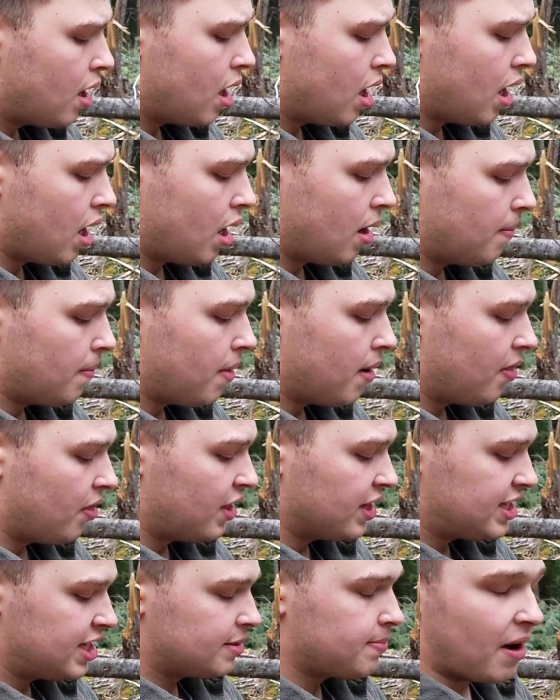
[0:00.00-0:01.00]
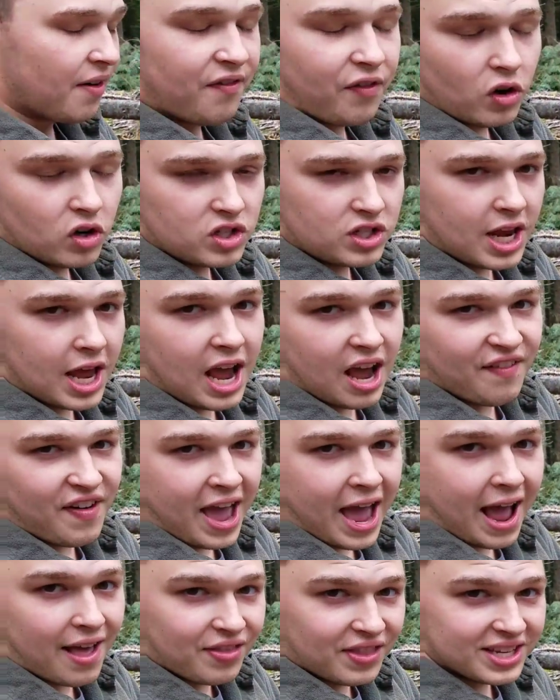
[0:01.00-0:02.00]
Um, this is my first day I've
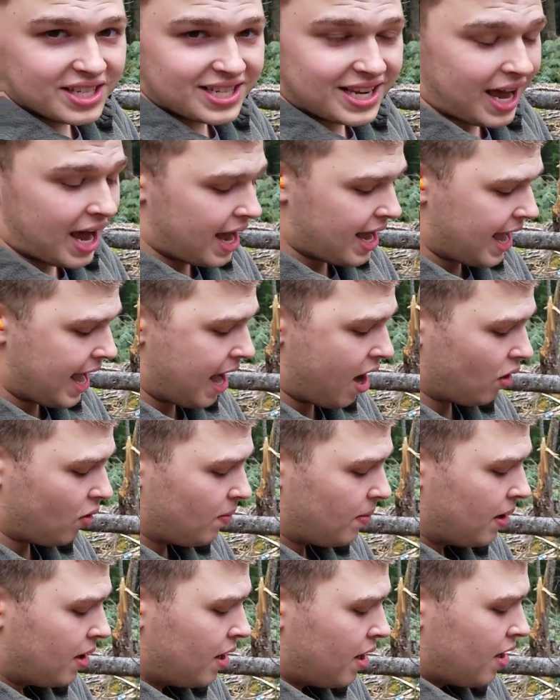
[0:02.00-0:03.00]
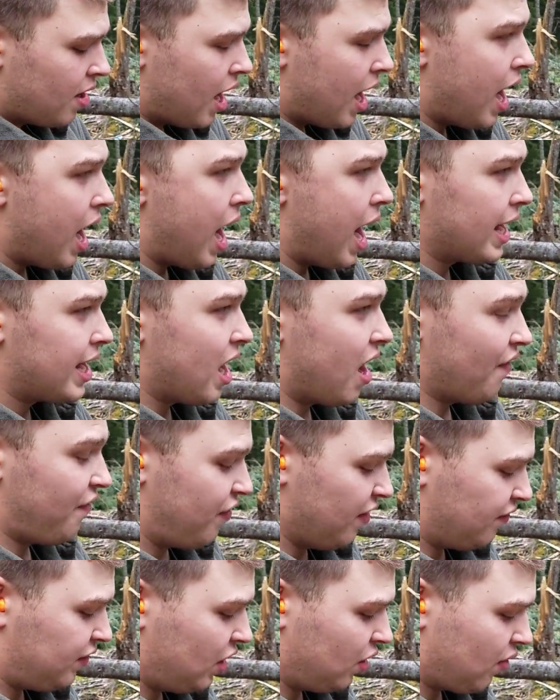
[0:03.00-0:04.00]
had this guy out. I got
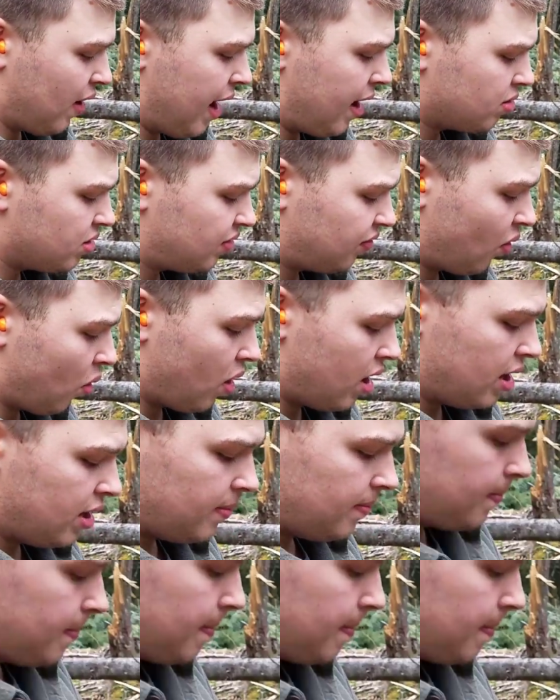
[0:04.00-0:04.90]
50 rounds for it